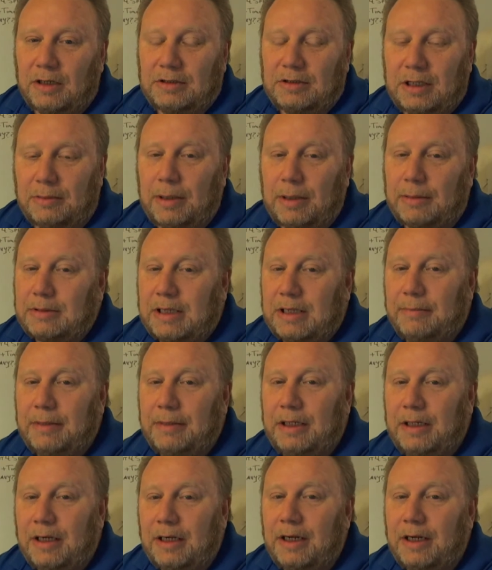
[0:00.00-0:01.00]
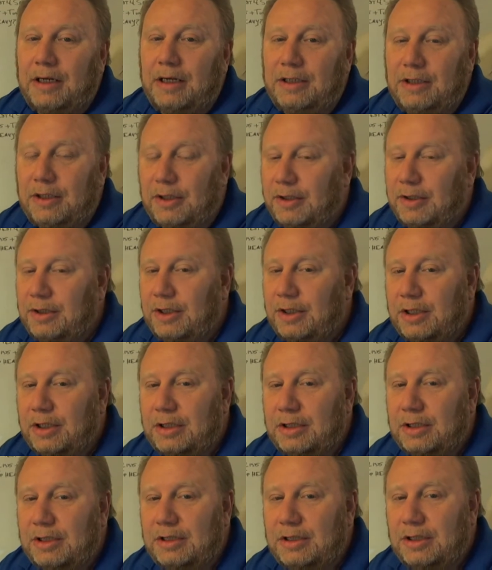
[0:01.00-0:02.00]
sometimes it's going to be you and
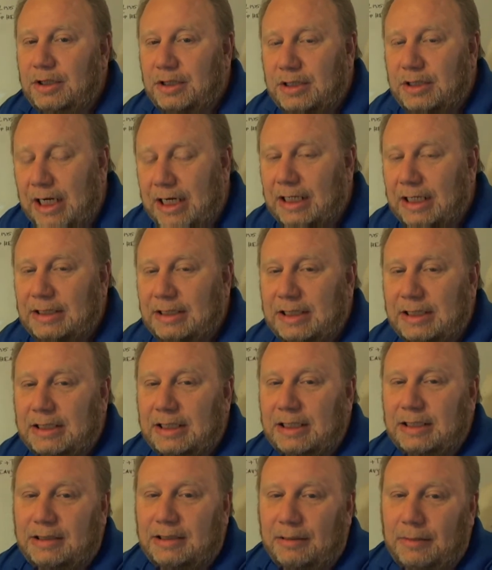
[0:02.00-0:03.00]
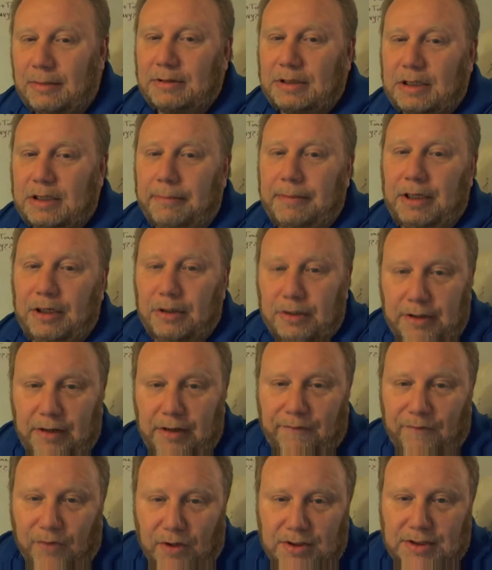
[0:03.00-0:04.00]
your second assistant. Sometimes it's going to be you and your
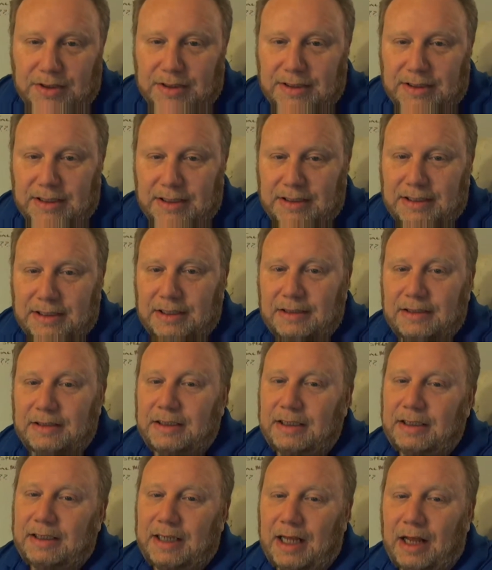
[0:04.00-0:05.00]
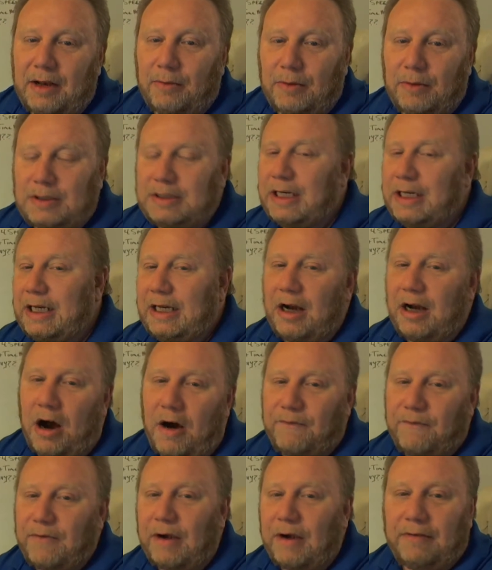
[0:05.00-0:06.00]
first assistant. The other ones get it
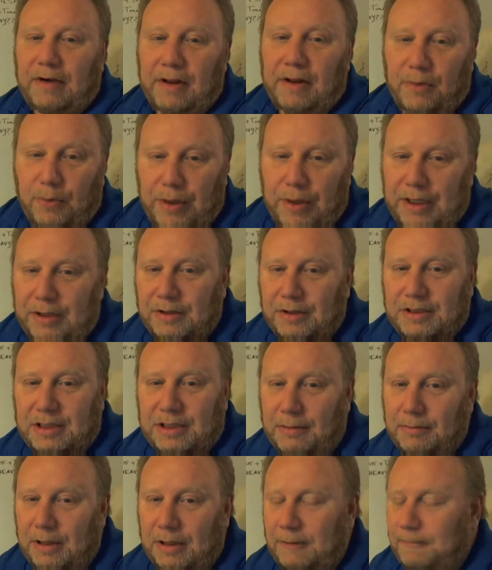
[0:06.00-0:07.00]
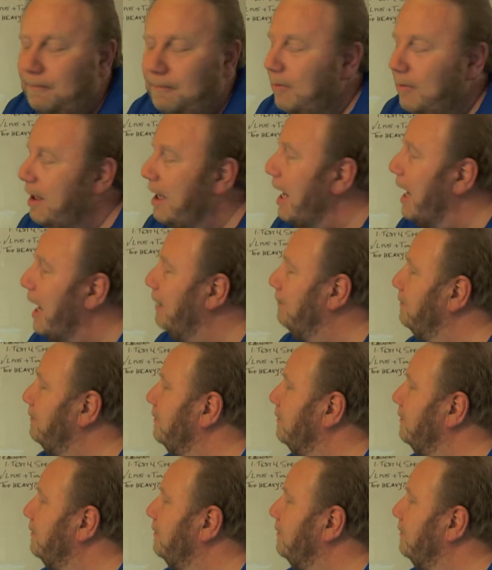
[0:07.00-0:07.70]
off every other week or something. Okay.